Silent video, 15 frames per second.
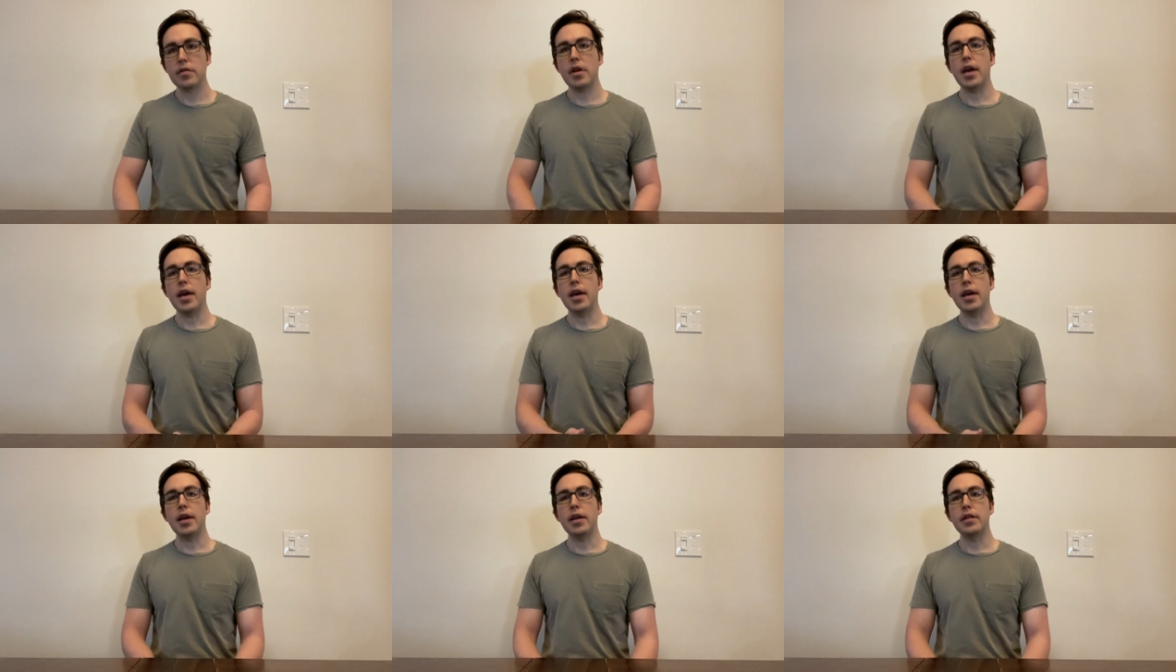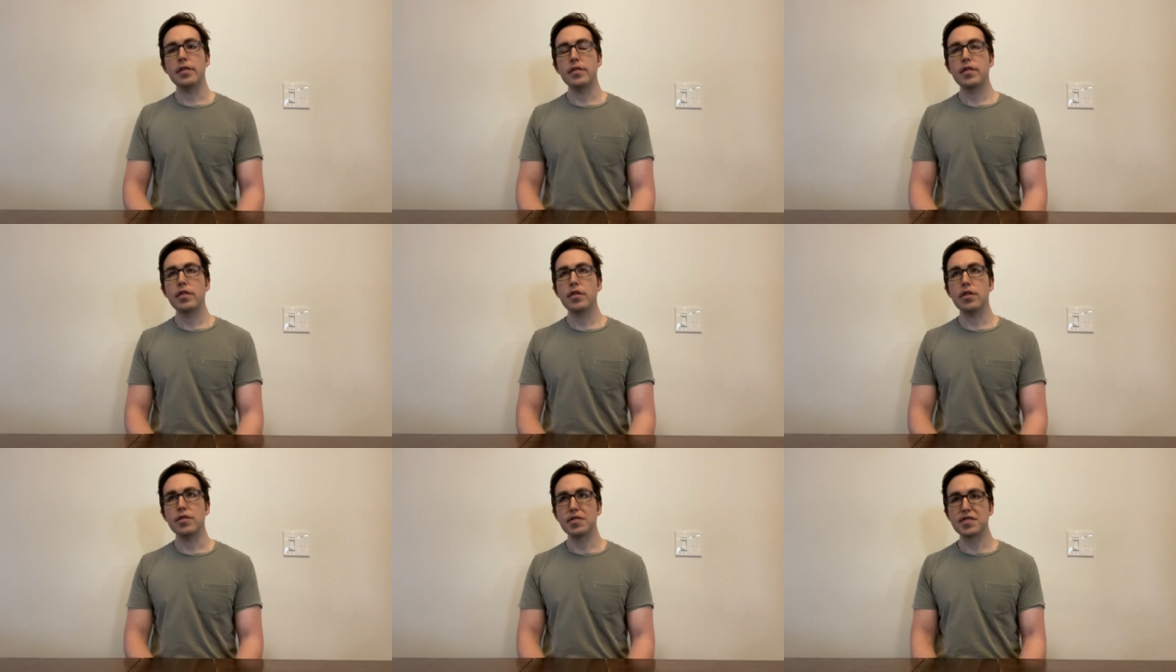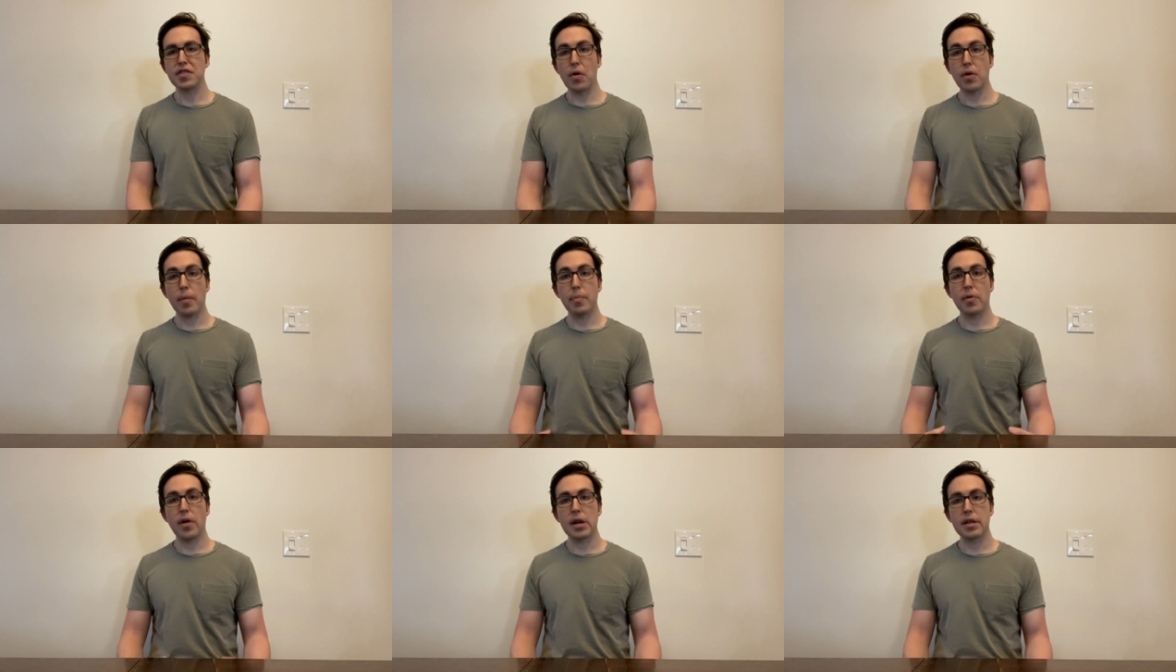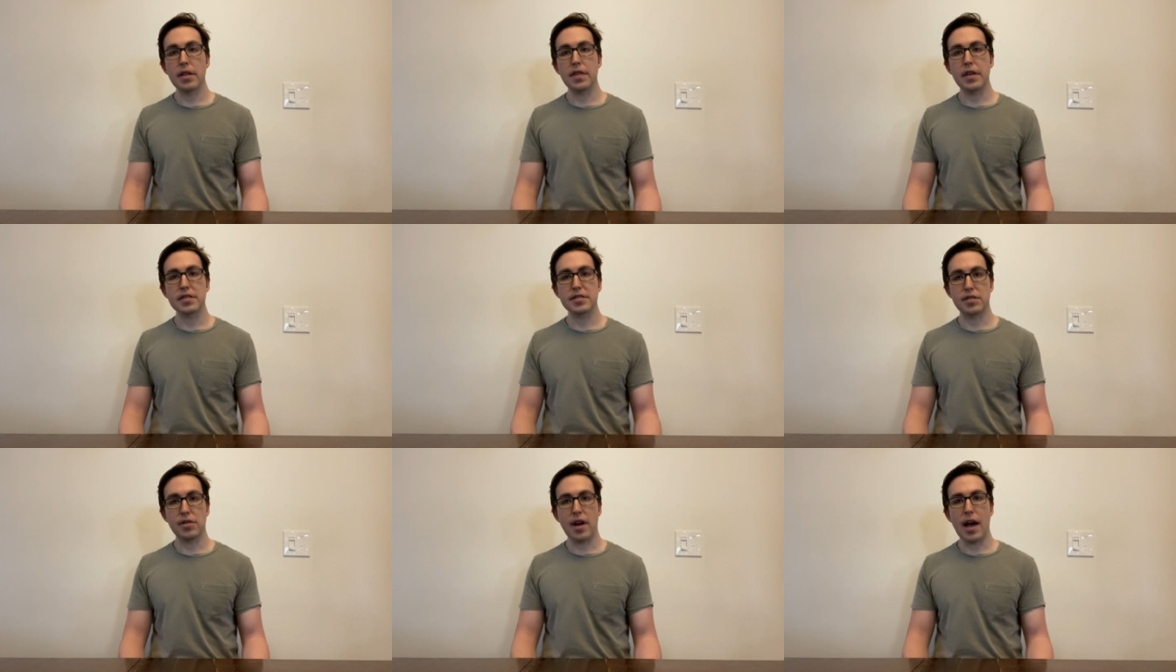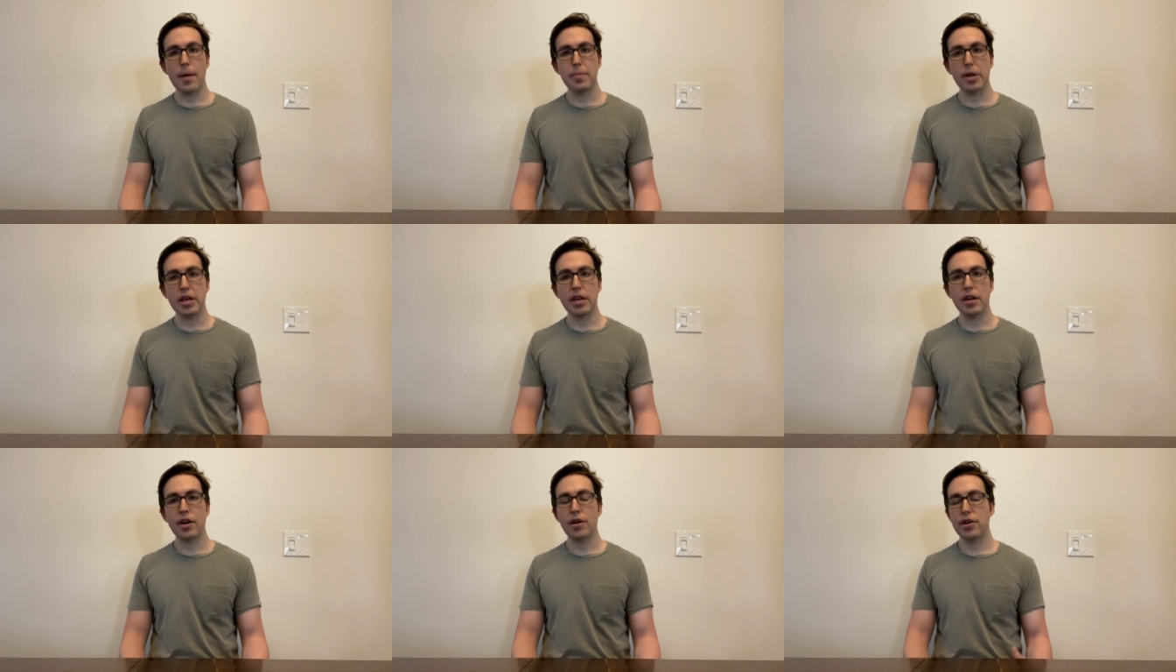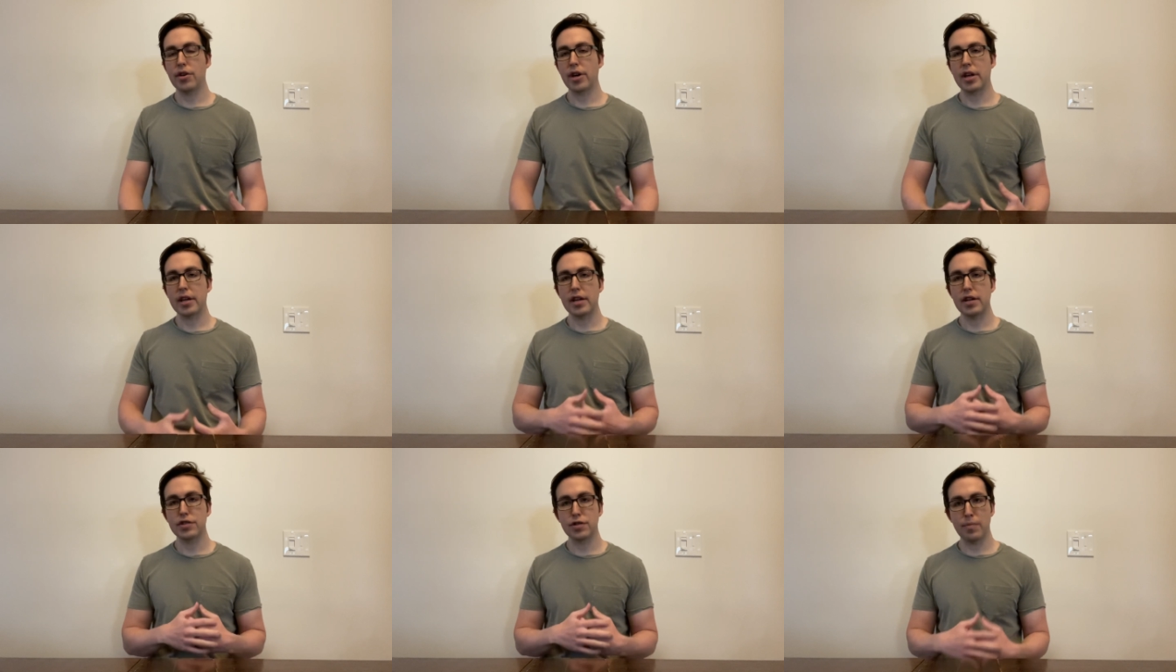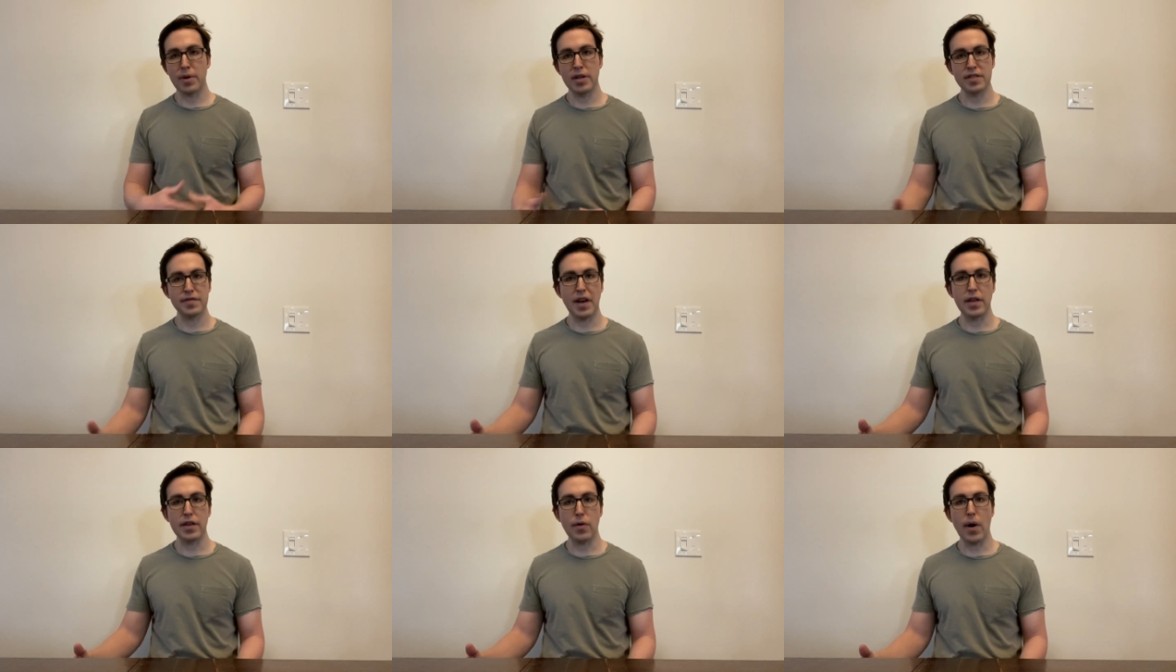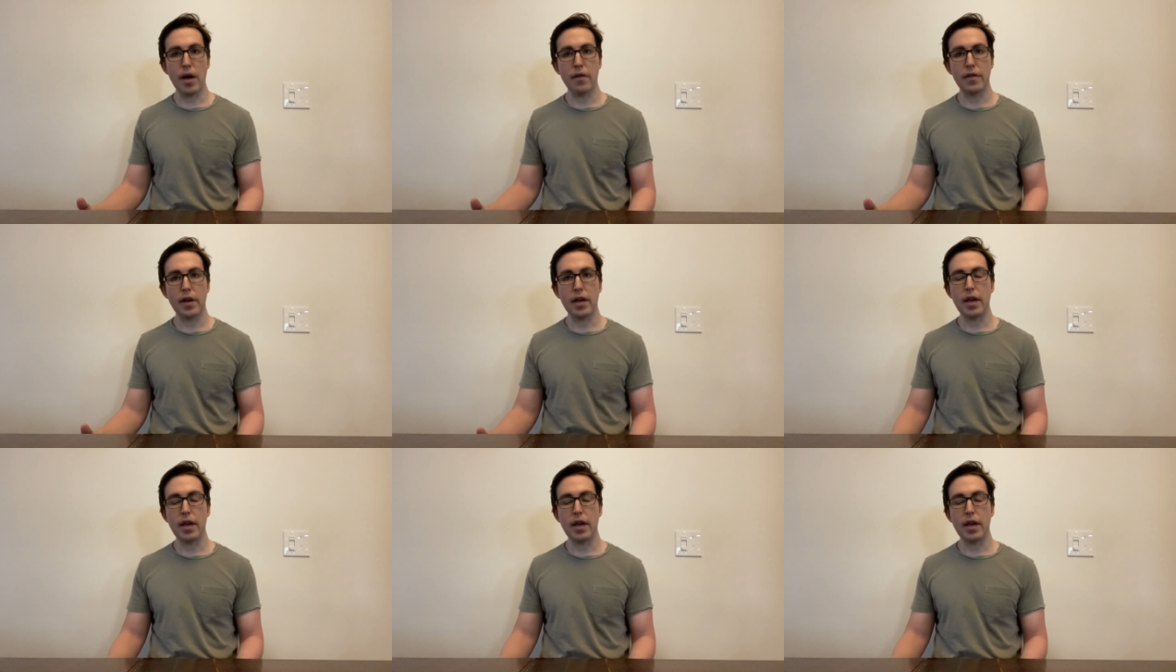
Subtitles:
and you soak up a lot of the things that are happening here, you're going to get a tremendous value out of it.